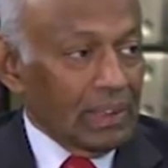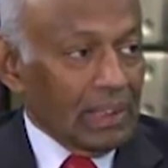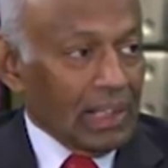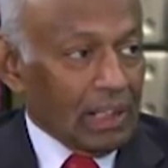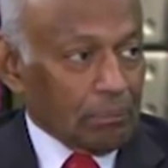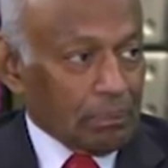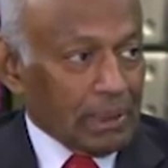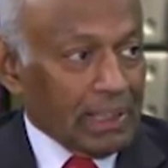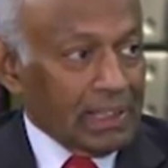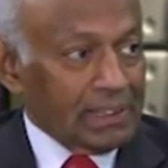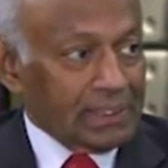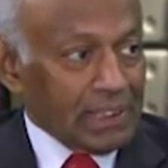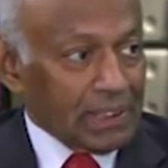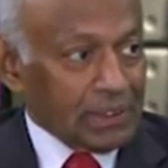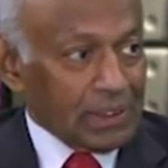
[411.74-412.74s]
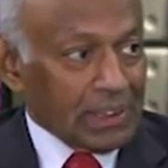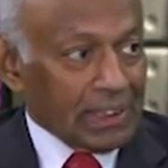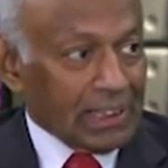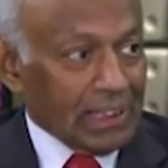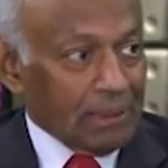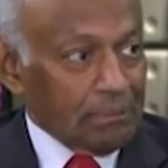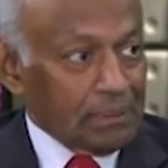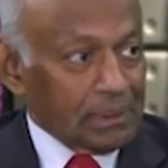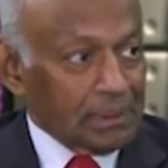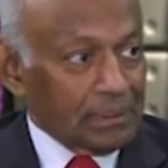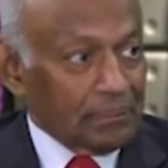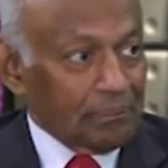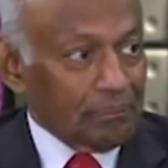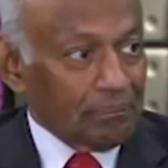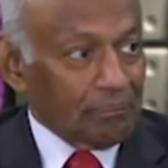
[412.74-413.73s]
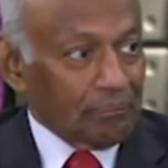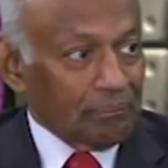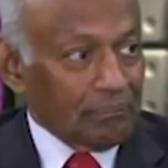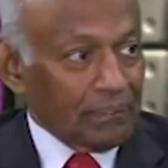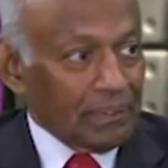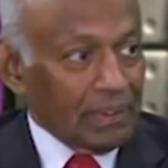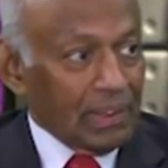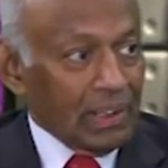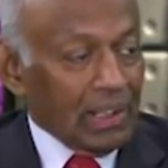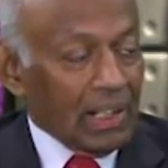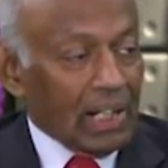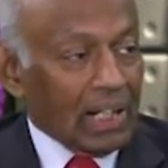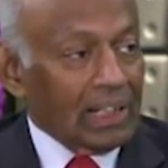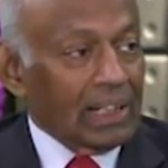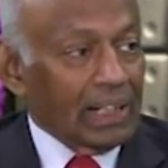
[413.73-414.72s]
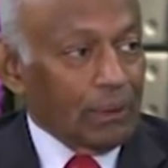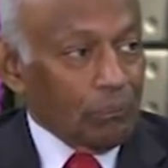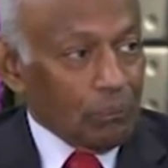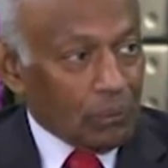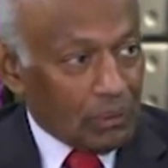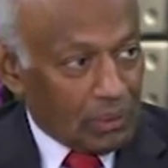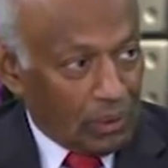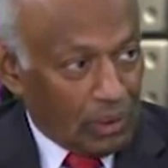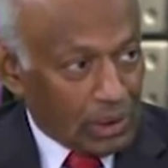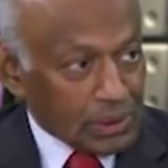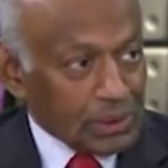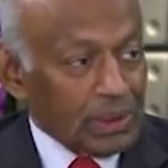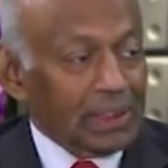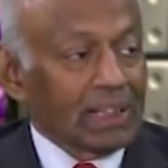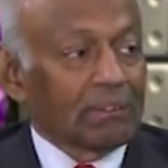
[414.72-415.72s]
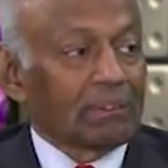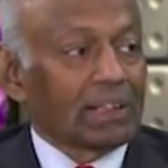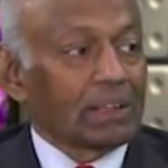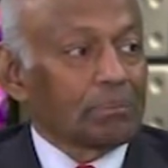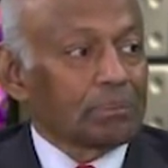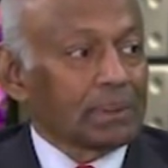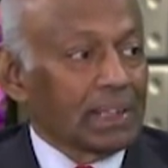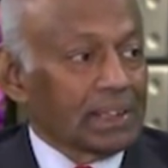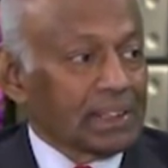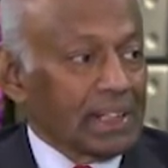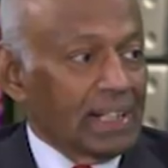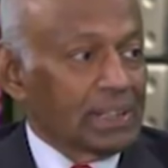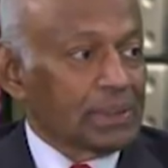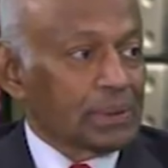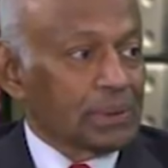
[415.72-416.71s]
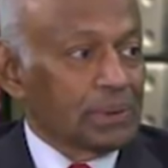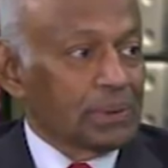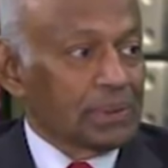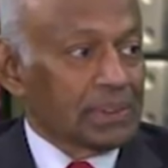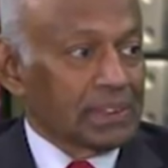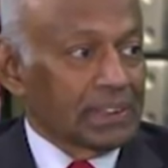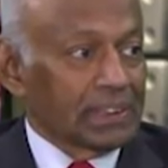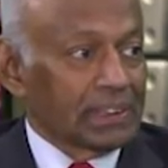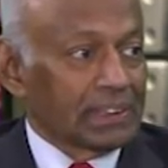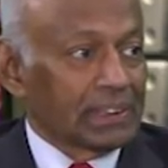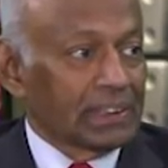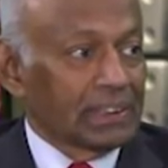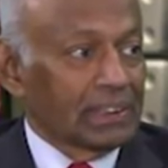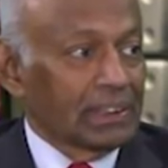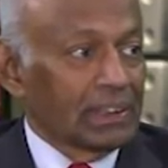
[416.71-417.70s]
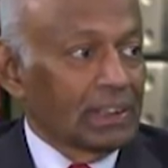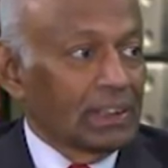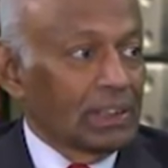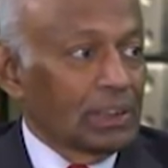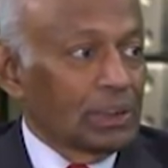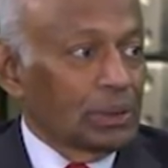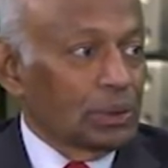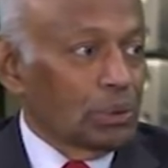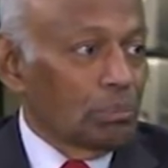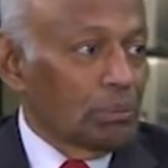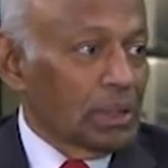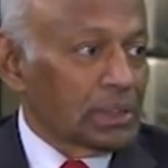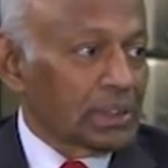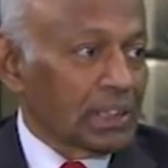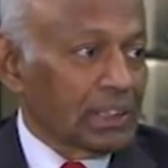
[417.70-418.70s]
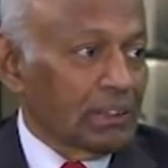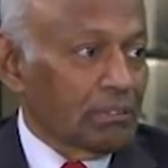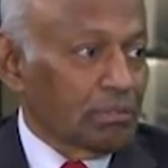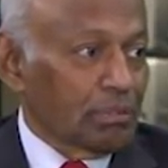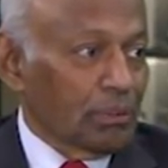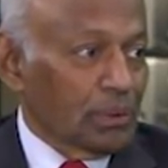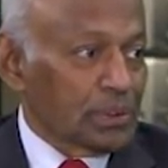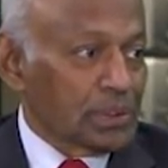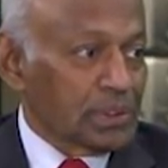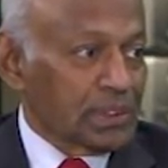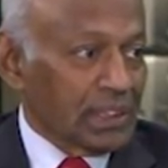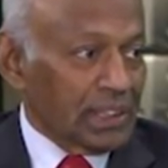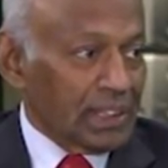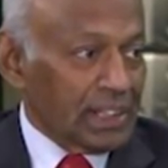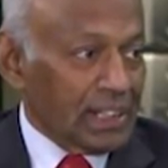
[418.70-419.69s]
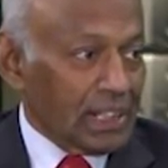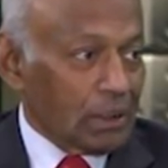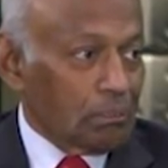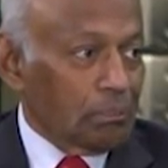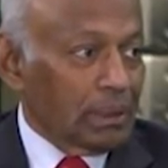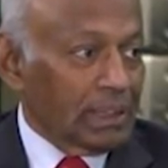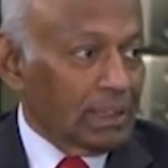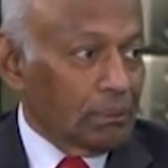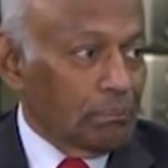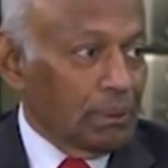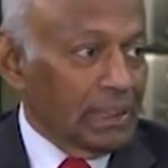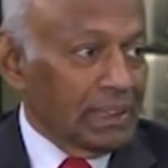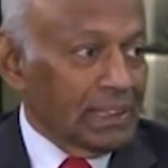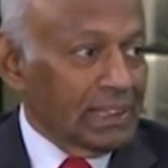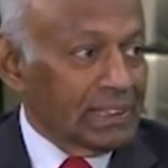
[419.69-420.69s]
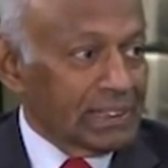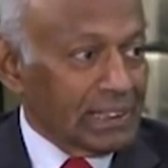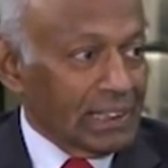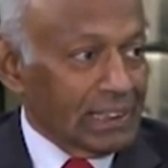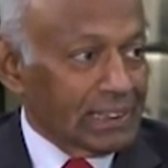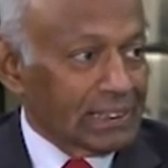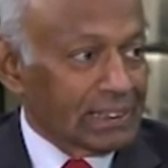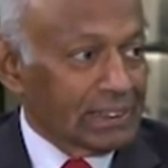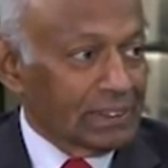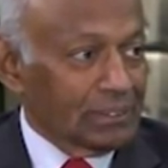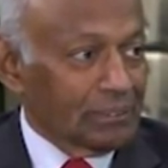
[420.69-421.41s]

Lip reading: applying suction cups, and I also developed a transducer to measure the force generated by the beating cells.